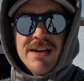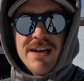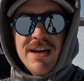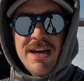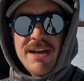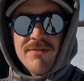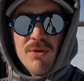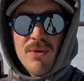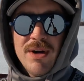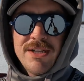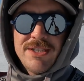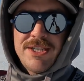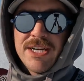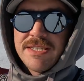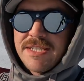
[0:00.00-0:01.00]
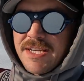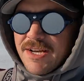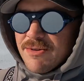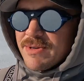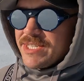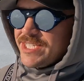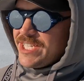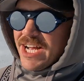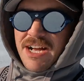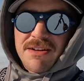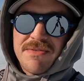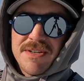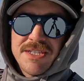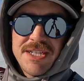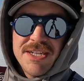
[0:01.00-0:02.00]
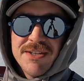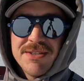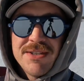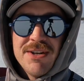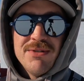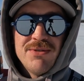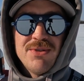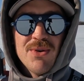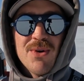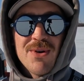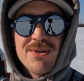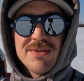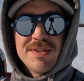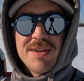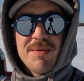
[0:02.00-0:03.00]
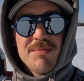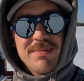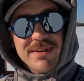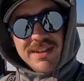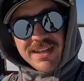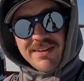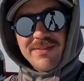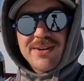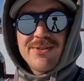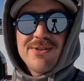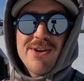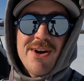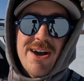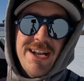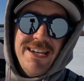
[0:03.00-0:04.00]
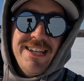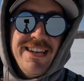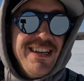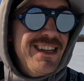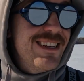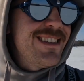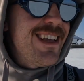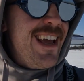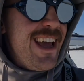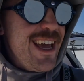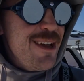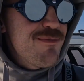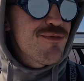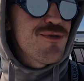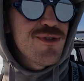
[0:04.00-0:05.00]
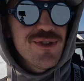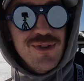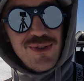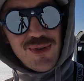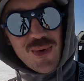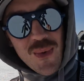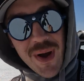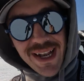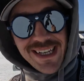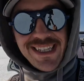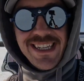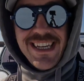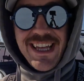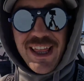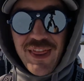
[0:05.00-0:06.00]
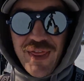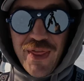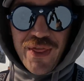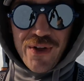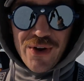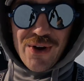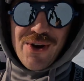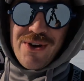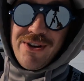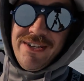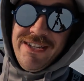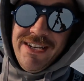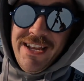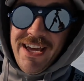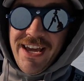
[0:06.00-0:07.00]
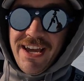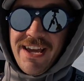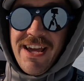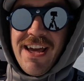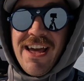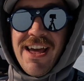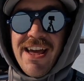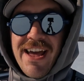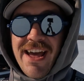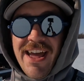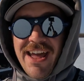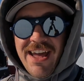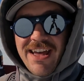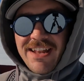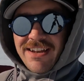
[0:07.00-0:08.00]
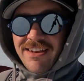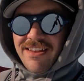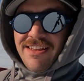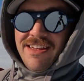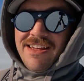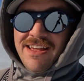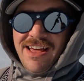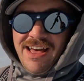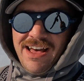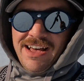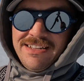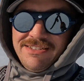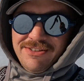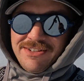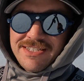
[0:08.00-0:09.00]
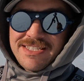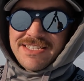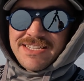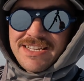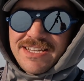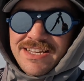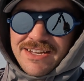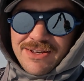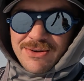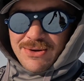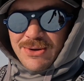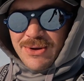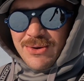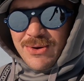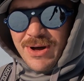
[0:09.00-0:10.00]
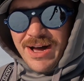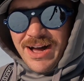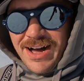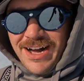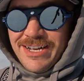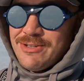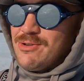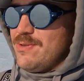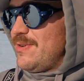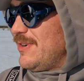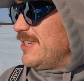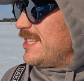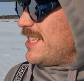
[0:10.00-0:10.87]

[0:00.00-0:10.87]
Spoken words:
Hey everyone, Jesse here with Jackfish Hills Outdoors. Believe it or not, it is April 23rd today. And as you can see, I drove out